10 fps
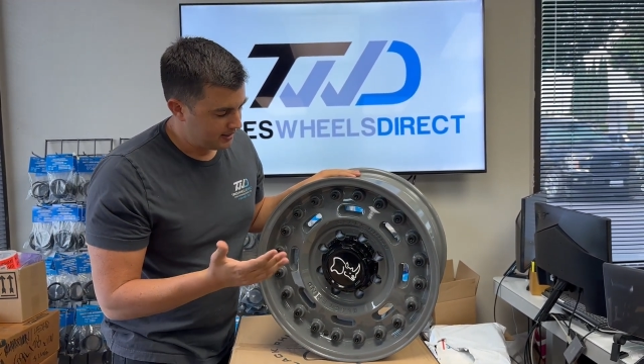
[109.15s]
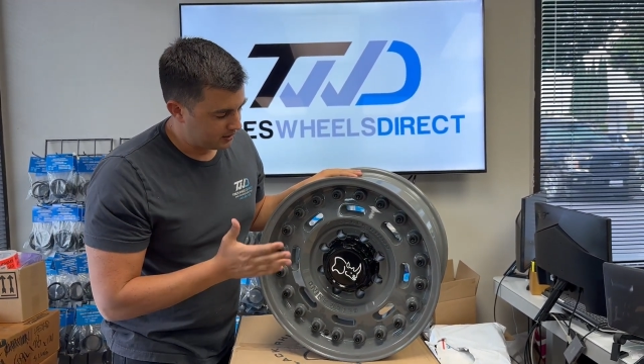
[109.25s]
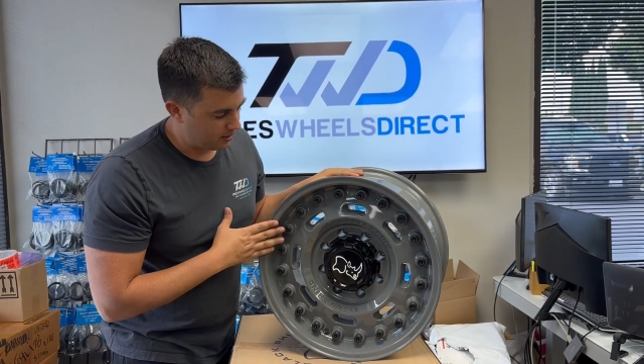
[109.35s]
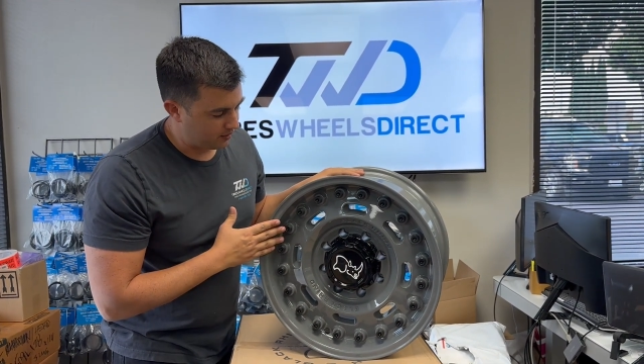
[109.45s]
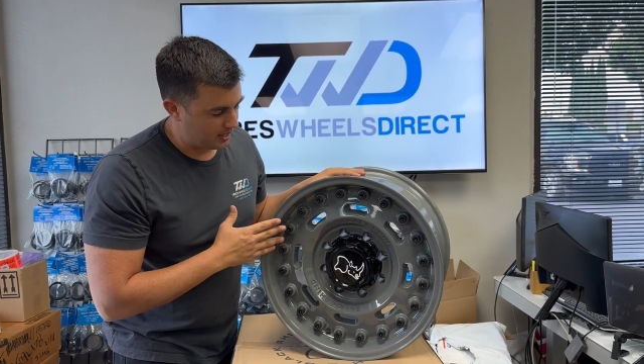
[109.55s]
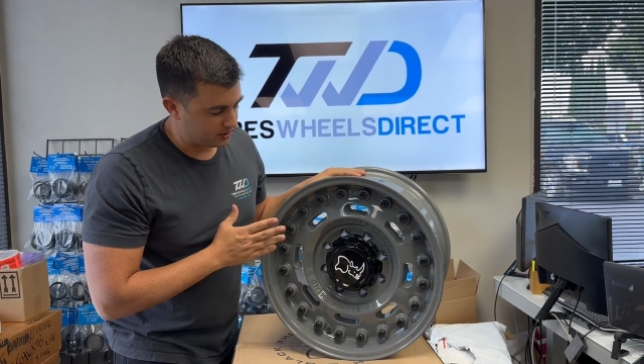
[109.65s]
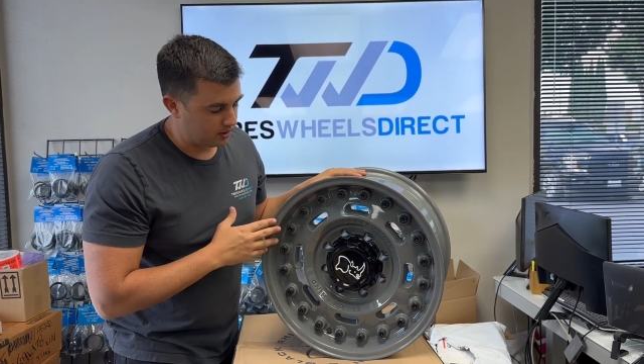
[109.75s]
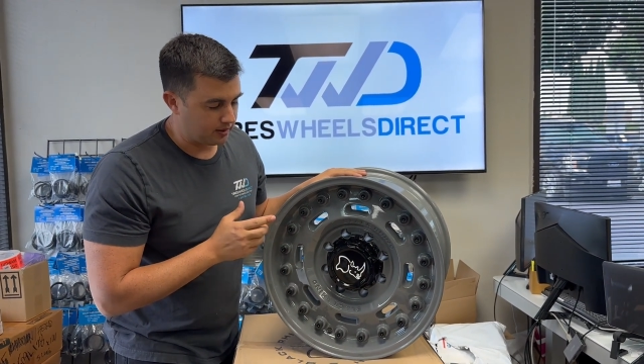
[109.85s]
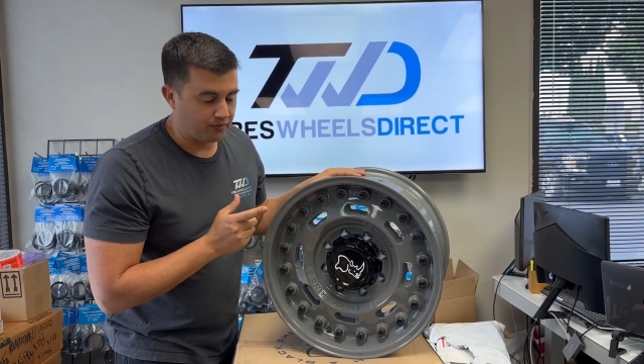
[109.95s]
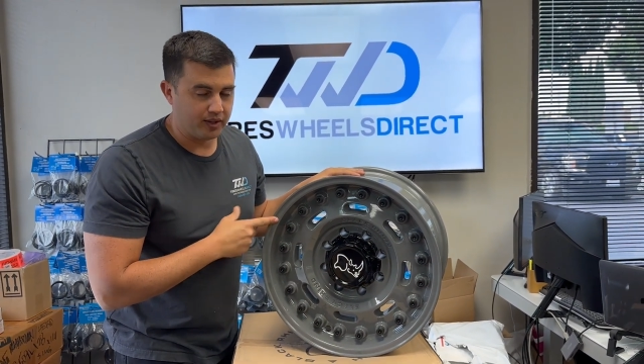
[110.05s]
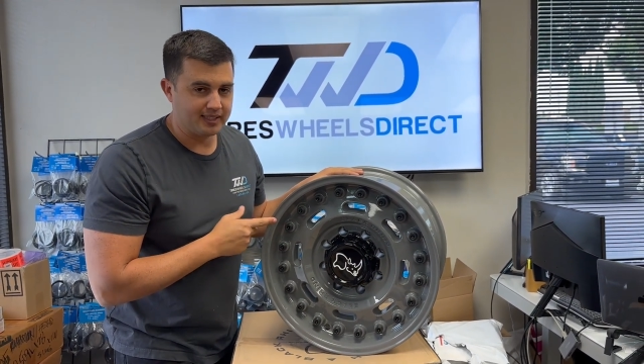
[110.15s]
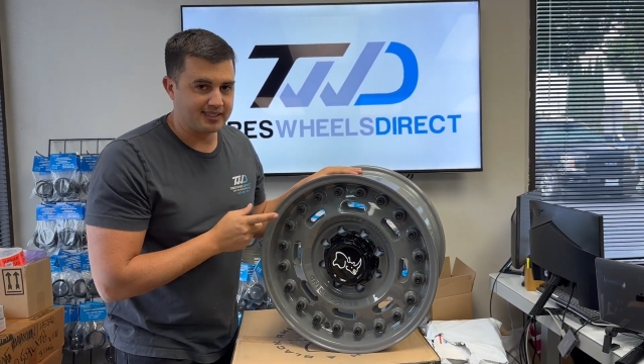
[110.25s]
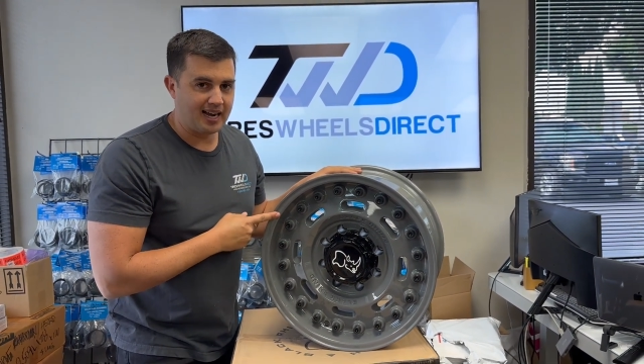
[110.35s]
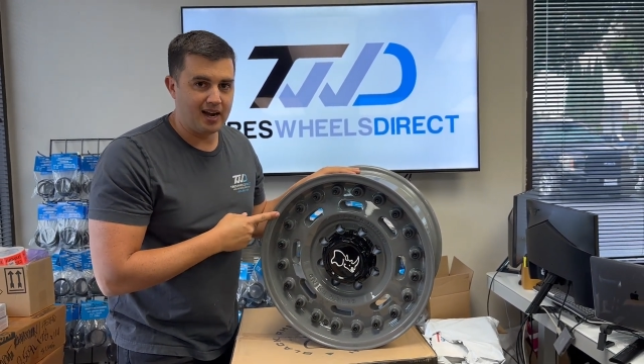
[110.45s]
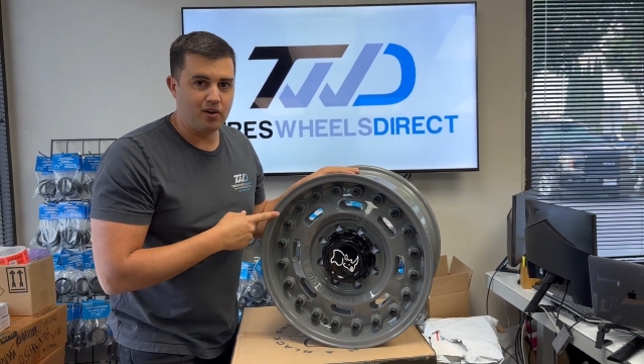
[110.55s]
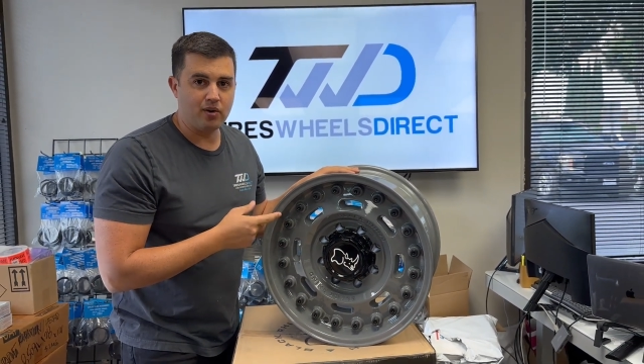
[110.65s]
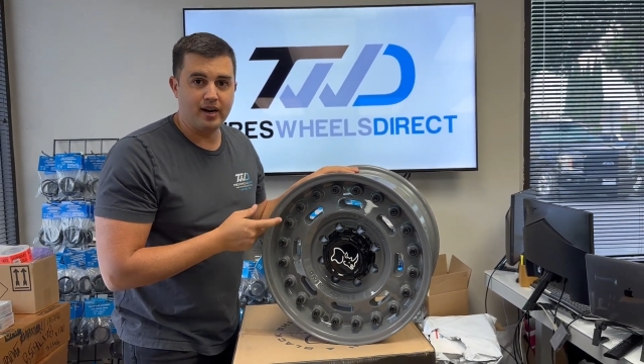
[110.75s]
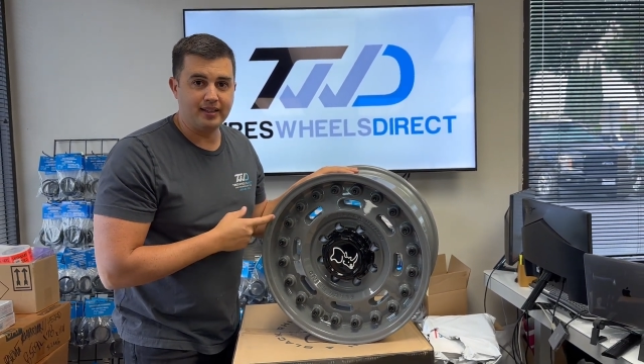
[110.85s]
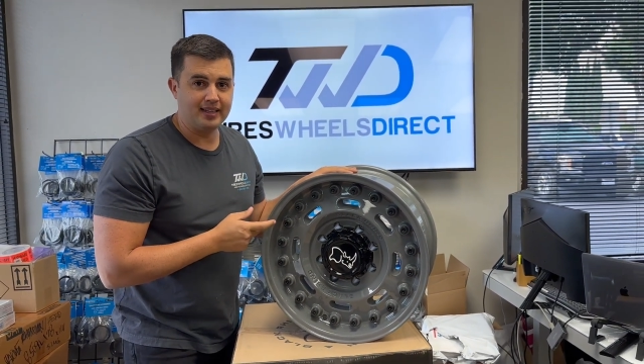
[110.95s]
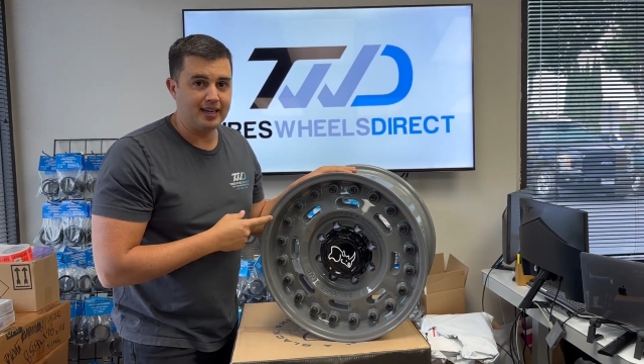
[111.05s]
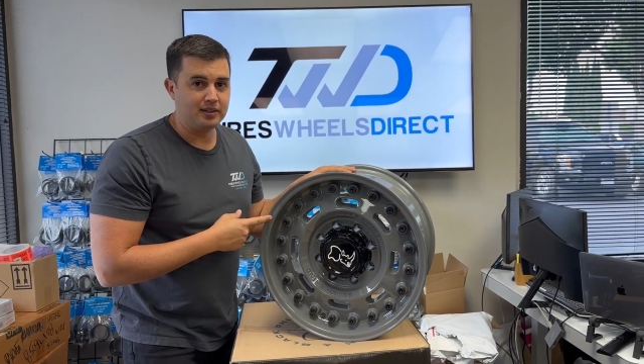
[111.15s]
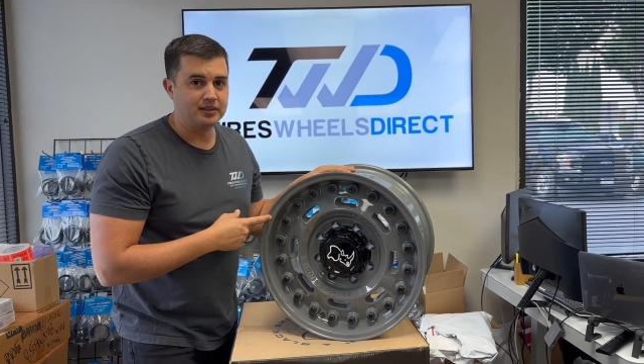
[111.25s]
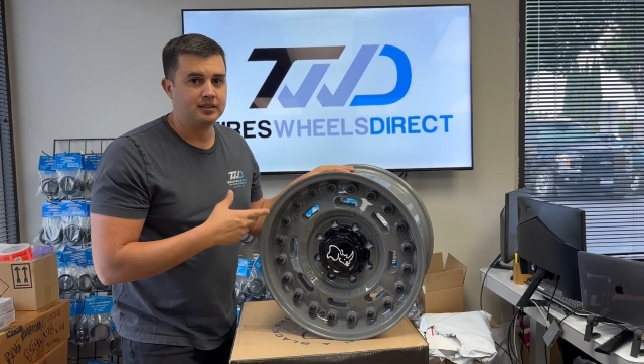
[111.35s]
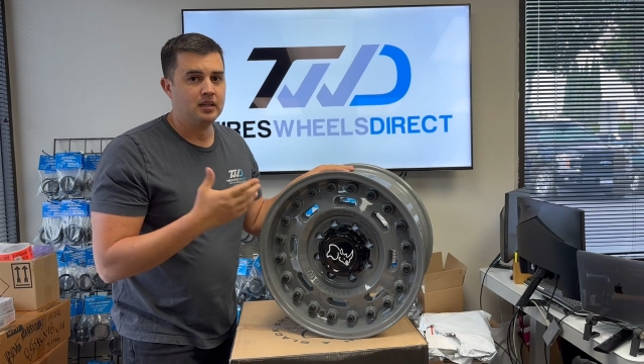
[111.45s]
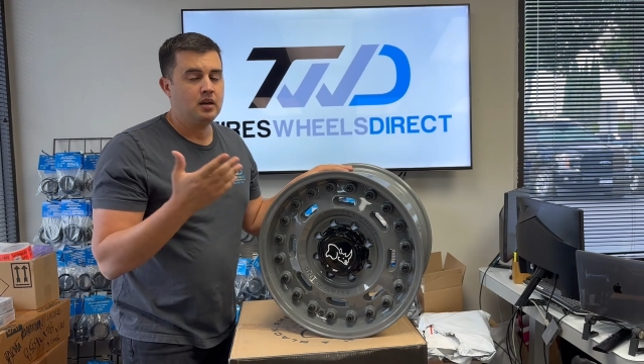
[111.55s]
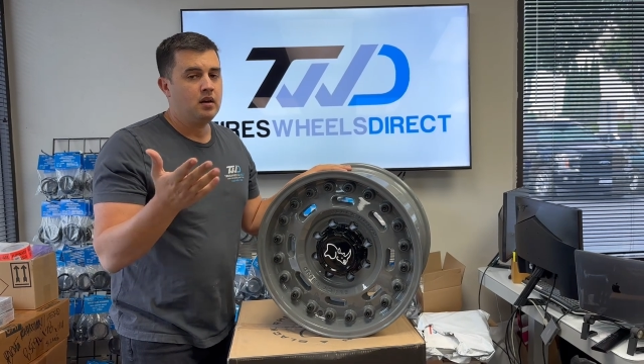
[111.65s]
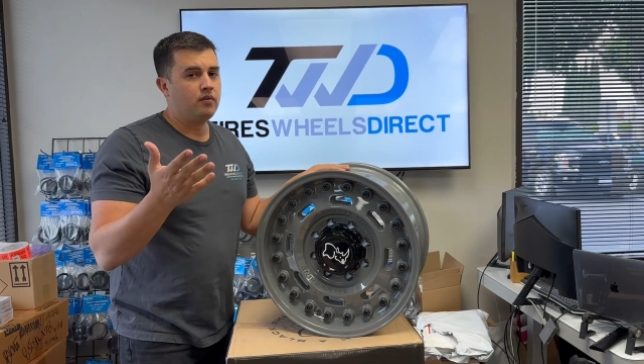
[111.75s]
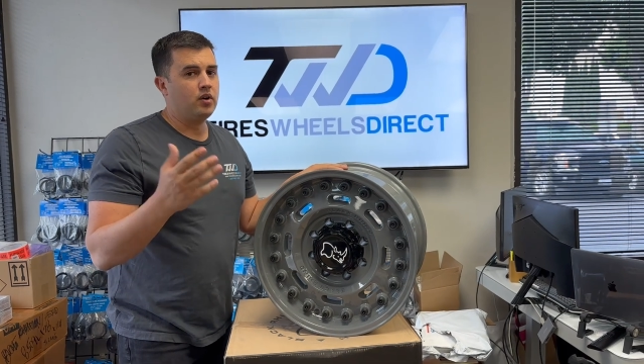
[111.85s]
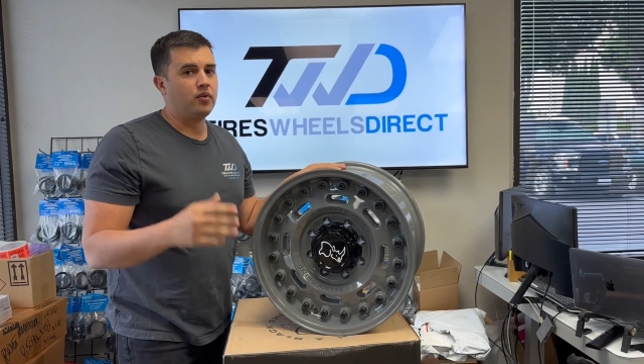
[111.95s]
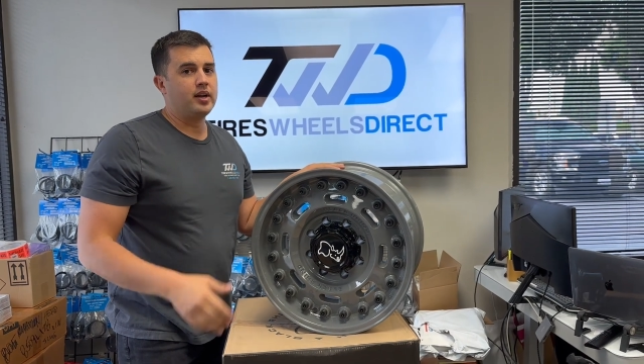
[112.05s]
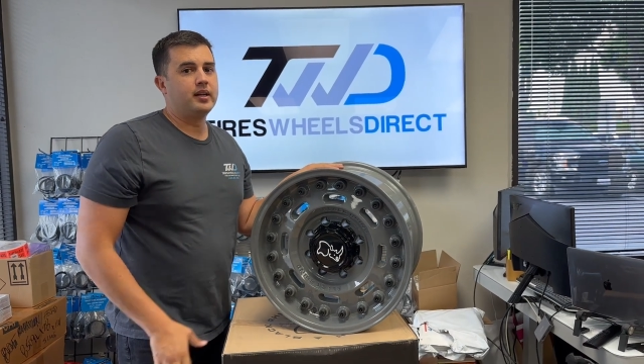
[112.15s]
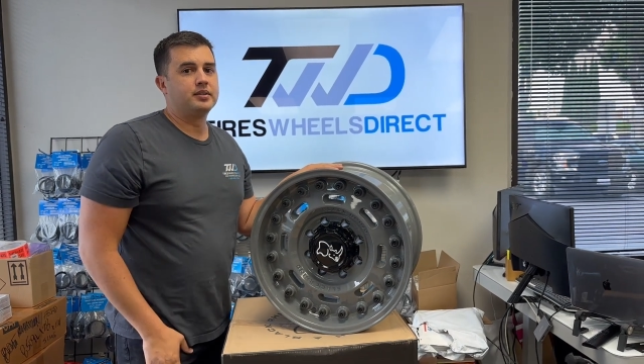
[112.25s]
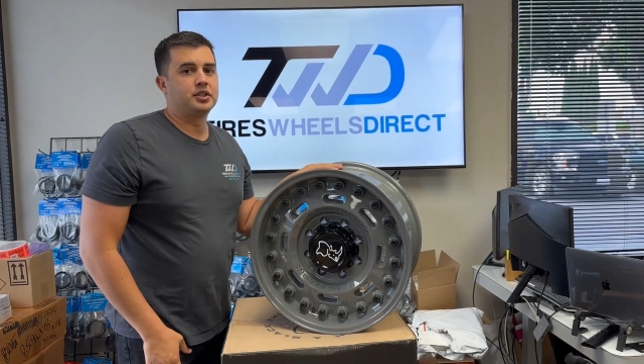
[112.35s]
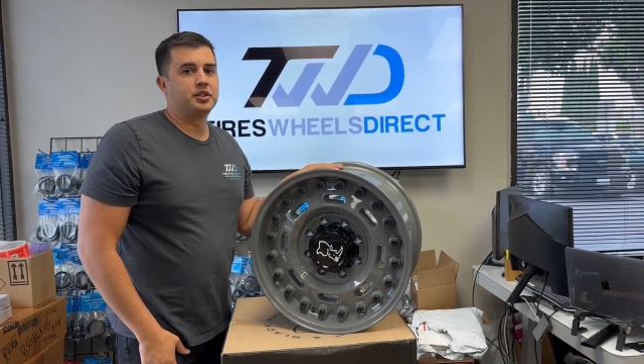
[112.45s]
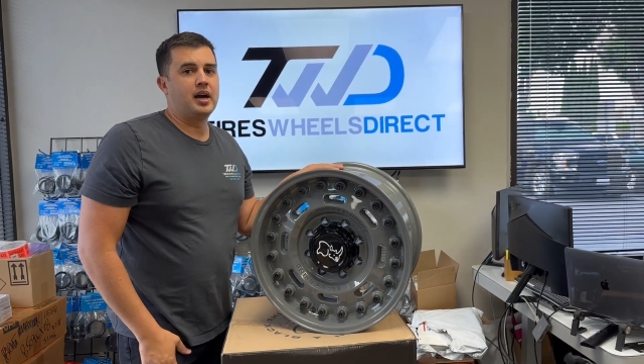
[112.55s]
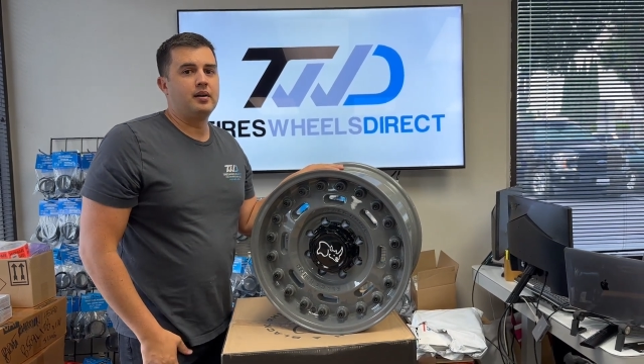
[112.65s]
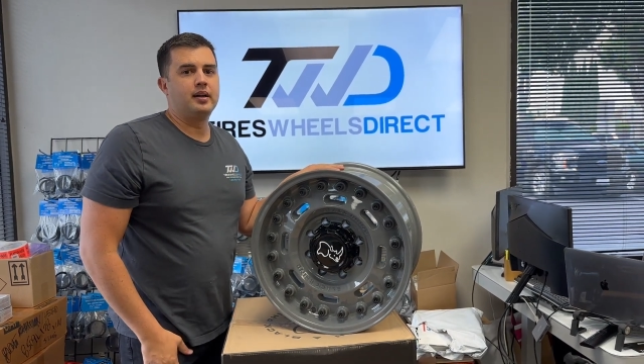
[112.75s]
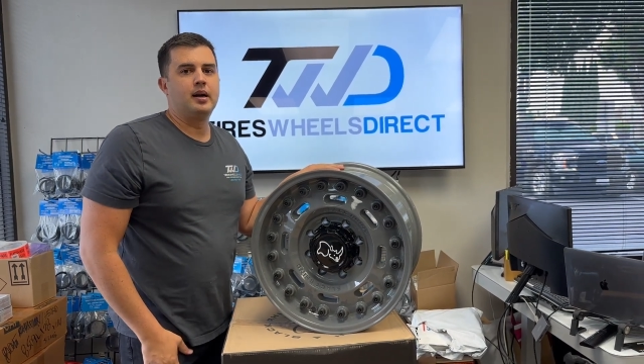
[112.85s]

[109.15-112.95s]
So if you guys are looking for this style or anything else, feel free to give us a shout.